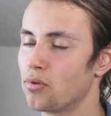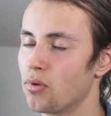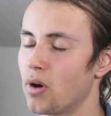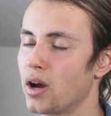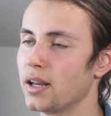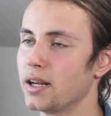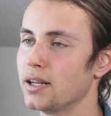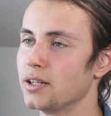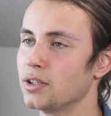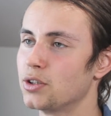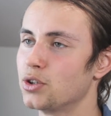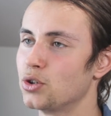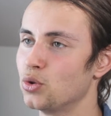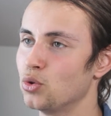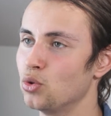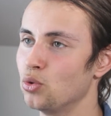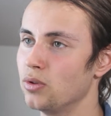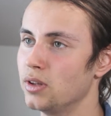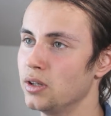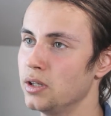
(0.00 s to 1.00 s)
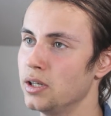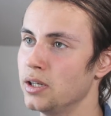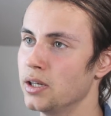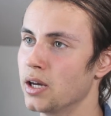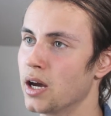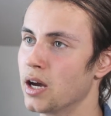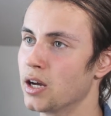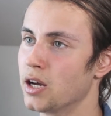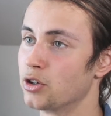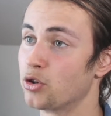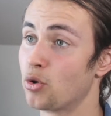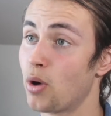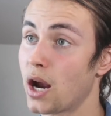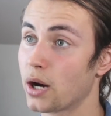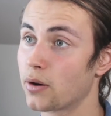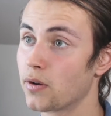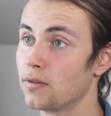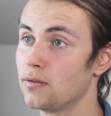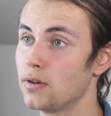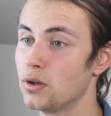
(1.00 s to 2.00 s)
right into the
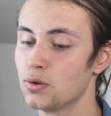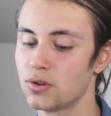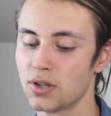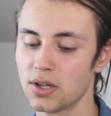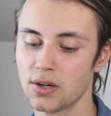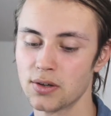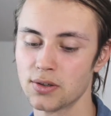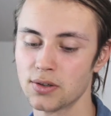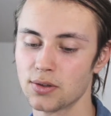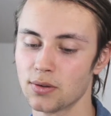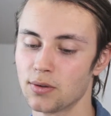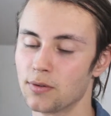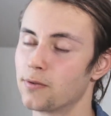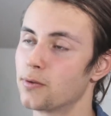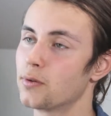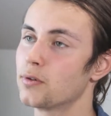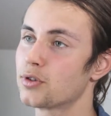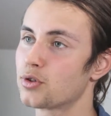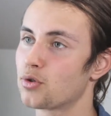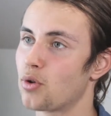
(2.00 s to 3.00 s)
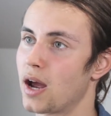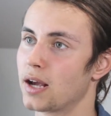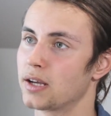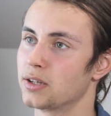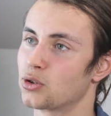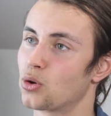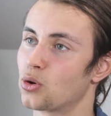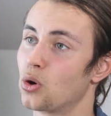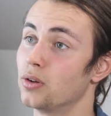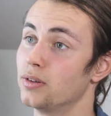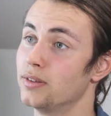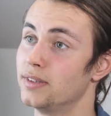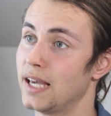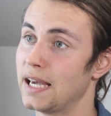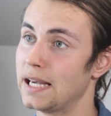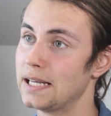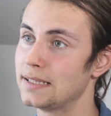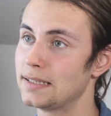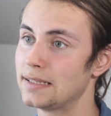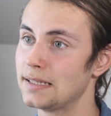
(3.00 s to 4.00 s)
track reviews here. So the first track is called
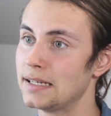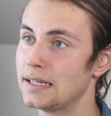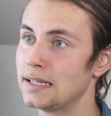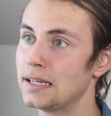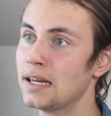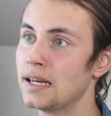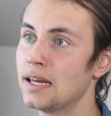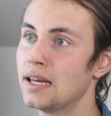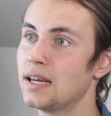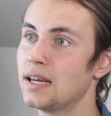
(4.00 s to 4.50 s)
Daisy.